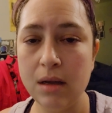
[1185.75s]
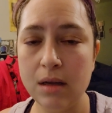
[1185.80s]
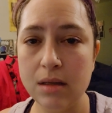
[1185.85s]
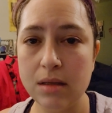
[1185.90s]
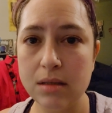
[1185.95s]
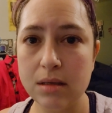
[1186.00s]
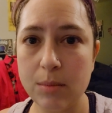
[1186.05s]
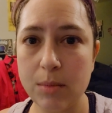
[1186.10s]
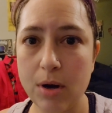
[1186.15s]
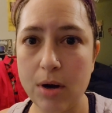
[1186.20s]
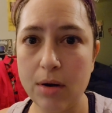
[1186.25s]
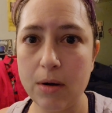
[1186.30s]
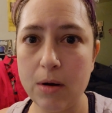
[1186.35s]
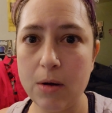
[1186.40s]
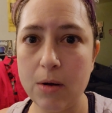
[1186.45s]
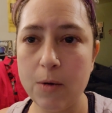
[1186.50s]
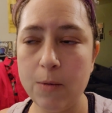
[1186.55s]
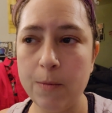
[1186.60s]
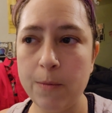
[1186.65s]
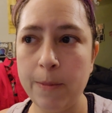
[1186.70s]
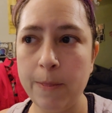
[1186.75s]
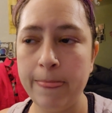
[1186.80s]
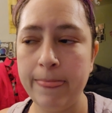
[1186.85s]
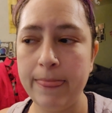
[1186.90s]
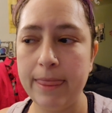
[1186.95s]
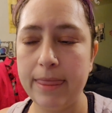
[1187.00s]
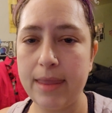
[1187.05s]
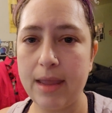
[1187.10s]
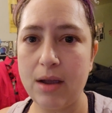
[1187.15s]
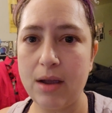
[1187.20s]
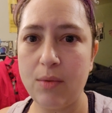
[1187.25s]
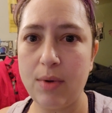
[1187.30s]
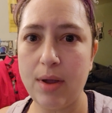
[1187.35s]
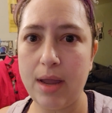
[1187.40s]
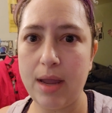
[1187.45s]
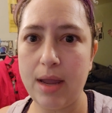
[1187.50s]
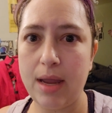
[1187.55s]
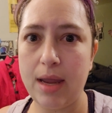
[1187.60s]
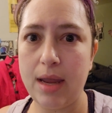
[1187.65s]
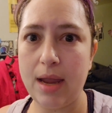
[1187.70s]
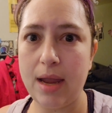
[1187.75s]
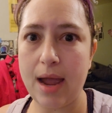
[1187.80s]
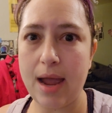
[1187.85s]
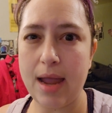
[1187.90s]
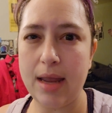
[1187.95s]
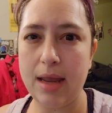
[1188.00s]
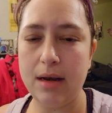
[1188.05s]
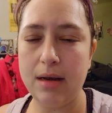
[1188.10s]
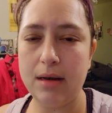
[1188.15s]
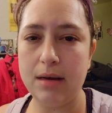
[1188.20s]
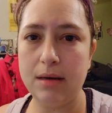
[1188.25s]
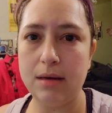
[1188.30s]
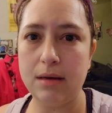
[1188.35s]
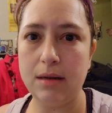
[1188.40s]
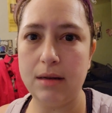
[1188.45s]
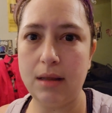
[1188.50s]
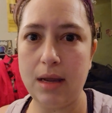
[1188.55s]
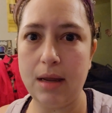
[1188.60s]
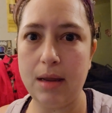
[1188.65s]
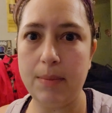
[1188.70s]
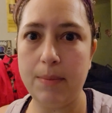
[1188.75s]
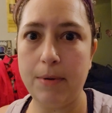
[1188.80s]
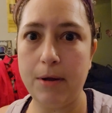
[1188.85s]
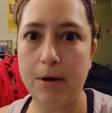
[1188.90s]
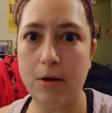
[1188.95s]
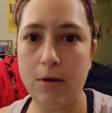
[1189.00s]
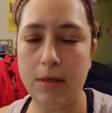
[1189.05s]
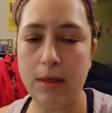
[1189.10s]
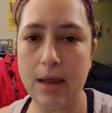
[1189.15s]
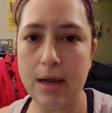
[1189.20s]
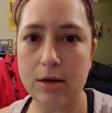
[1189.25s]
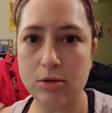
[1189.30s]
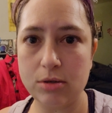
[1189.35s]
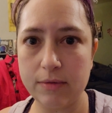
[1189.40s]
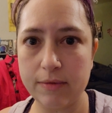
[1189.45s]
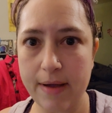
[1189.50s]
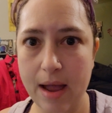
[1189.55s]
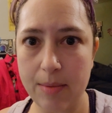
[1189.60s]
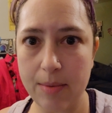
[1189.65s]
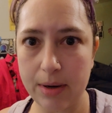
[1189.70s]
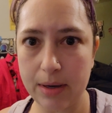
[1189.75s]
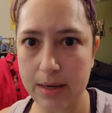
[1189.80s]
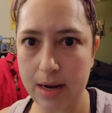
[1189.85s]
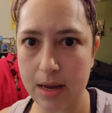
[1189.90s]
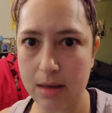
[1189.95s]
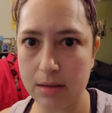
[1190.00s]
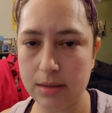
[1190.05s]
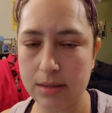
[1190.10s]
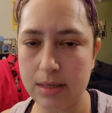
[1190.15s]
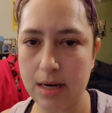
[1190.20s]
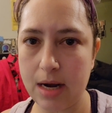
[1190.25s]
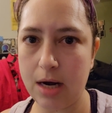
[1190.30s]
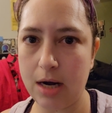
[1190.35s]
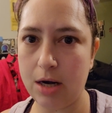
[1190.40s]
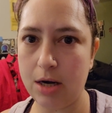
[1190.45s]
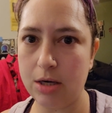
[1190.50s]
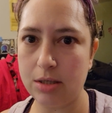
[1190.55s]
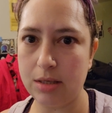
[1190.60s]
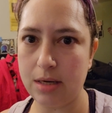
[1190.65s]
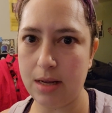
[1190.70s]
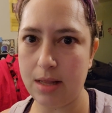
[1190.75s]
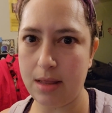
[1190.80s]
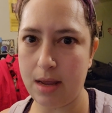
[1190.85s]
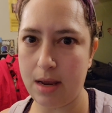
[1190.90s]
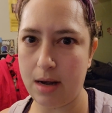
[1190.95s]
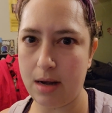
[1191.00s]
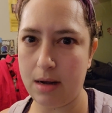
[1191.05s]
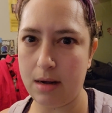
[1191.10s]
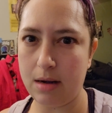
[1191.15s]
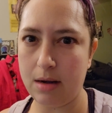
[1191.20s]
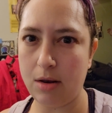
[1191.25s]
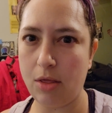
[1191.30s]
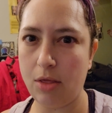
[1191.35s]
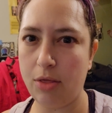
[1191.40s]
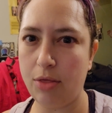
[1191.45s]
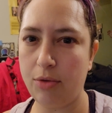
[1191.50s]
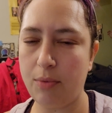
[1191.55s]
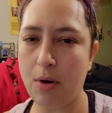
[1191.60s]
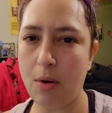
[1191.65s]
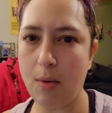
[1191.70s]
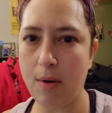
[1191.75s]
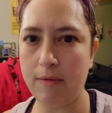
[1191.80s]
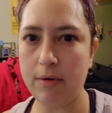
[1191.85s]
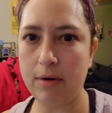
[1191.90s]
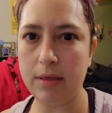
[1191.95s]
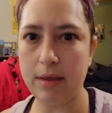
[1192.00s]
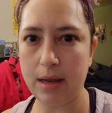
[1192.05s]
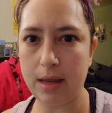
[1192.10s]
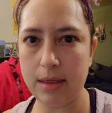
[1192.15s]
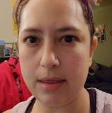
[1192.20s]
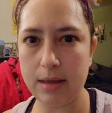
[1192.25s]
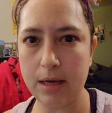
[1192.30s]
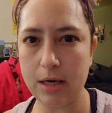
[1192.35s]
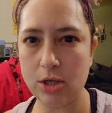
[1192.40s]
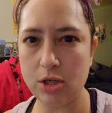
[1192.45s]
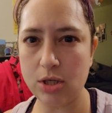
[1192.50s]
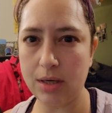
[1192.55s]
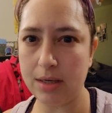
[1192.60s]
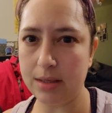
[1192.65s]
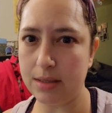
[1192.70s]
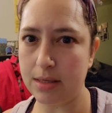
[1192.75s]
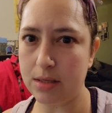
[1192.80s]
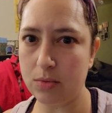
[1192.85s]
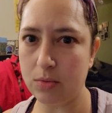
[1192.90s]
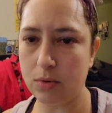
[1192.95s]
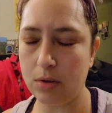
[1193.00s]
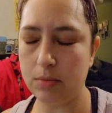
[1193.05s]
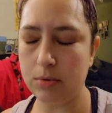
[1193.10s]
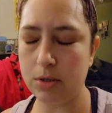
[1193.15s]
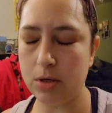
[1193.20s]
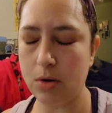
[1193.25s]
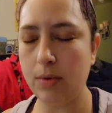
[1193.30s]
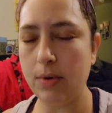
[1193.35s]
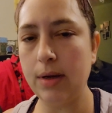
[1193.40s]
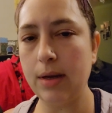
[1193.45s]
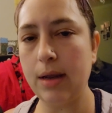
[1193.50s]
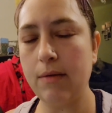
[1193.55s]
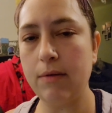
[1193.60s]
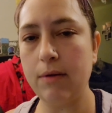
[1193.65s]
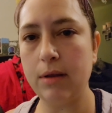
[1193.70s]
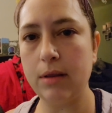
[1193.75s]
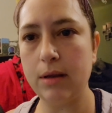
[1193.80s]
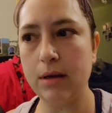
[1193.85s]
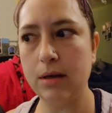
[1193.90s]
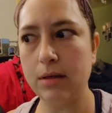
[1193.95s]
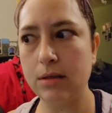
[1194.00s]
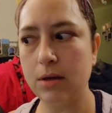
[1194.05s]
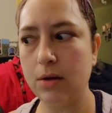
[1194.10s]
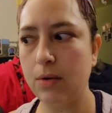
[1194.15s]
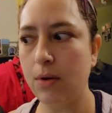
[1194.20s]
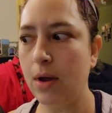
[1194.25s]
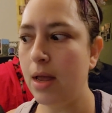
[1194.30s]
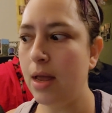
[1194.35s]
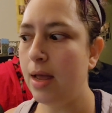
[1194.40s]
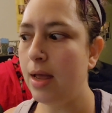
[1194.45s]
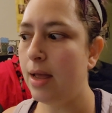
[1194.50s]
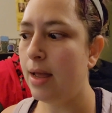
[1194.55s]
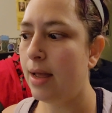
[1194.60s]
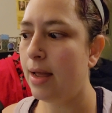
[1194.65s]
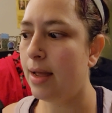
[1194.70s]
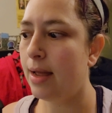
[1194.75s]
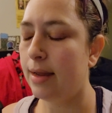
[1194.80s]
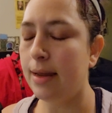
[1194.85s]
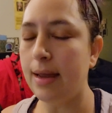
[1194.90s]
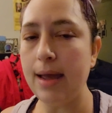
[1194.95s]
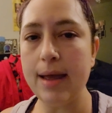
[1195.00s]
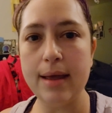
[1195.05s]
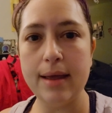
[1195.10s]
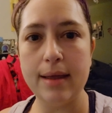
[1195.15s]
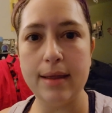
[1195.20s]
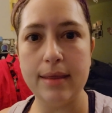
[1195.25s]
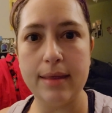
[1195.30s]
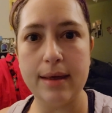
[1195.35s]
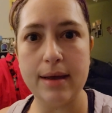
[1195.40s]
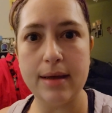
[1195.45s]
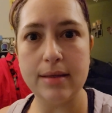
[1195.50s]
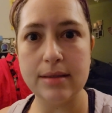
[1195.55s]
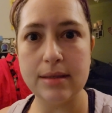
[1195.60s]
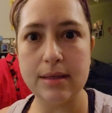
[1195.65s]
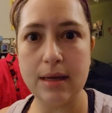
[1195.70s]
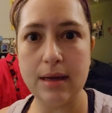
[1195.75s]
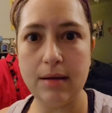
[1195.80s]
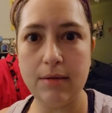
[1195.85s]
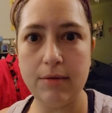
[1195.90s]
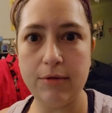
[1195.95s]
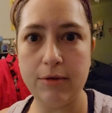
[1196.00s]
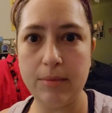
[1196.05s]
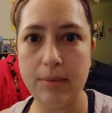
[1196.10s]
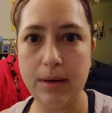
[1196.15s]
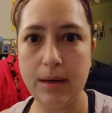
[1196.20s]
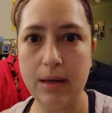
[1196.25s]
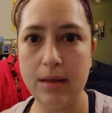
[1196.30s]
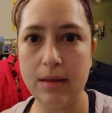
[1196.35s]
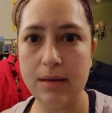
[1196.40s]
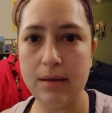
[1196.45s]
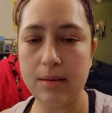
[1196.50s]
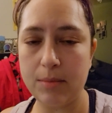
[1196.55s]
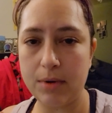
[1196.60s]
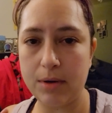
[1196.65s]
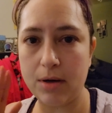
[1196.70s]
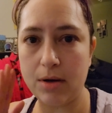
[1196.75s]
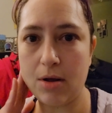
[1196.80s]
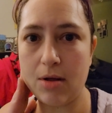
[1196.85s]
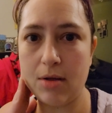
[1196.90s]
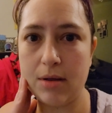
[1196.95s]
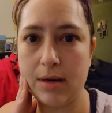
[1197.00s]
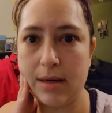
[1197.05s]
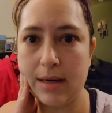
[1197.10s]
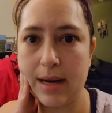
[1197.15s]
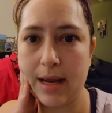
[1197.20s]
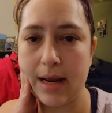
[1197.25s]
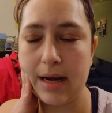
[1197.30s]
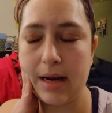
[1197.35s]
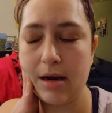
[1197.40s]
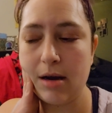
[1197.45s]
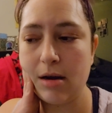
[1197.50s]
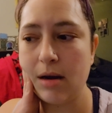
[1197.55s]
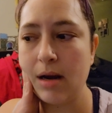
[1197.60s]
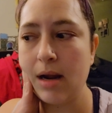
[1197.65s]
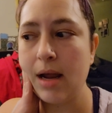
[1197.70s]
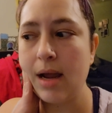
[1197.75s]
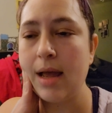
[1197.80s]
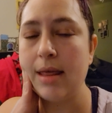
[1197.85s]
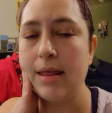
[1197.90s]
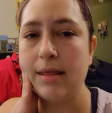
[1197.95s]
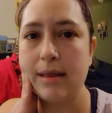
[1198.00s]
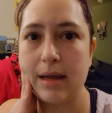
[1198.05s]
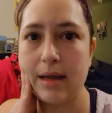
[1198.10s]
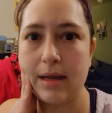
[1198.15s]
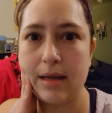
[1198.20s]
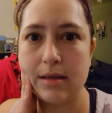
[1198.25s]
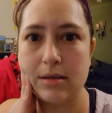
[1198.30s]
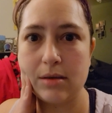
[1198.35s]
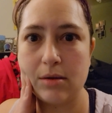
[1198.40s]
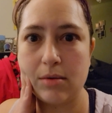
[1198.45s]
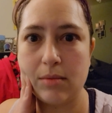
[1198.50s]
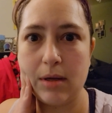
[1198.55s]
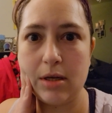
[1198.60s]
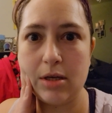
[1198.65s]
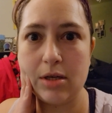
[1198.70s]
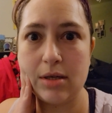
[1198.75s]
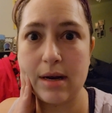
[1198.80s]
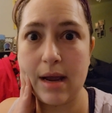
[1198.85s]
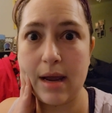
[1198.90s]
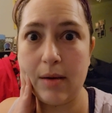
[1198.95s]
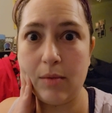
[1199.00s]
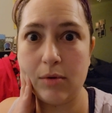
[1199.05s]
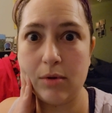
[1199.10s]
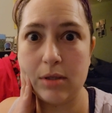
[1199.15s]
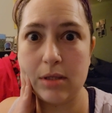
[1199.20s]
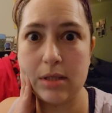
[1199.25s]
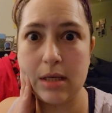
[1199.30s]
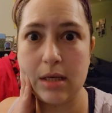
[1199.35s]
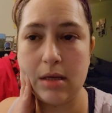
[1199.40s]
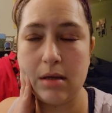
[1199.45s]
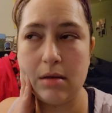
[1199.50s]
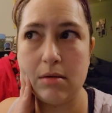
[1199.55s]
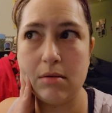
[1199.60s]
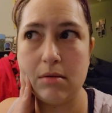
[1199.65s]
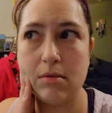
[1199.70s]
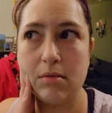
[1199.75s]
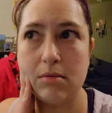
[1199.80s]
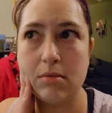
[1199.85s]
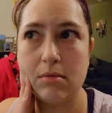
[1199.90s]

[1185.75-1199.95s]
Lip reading: tomorrow. That way I can like put all the extra fabric downstairs and then throw everything in the kitchen because that's where I'm sewing everything. So yeah, that's it for me. I'm going to call it a night here. Thank you so much, and I will see you